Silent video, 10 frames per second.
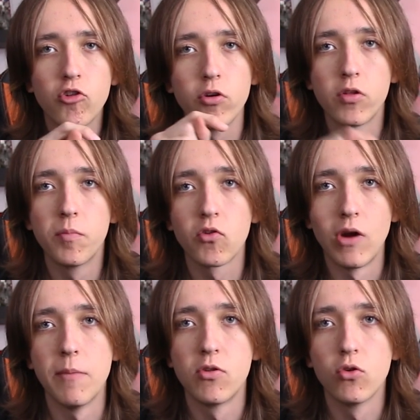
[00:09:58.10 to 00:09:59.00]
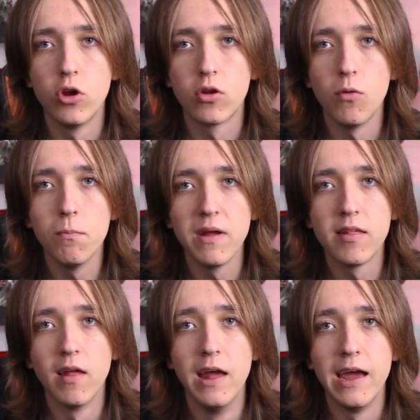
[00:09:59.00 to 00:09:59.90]
sure to subscribe so you don't
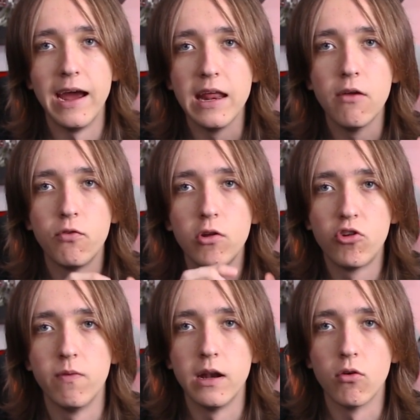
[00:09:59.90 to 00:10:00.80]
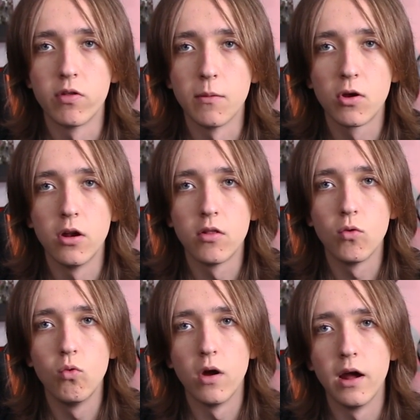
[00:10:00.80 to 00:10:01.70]
miss any future videos. I'm gonna
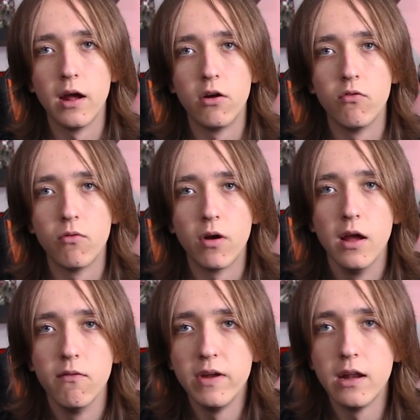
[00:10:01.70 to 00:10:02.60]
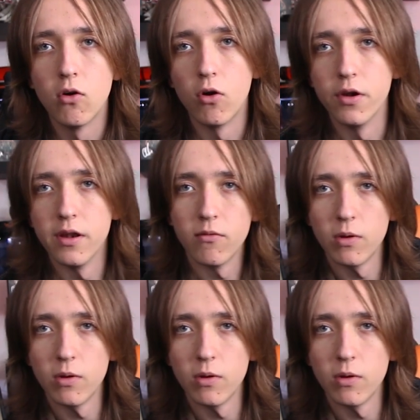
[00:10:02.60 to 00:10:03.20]
do a video on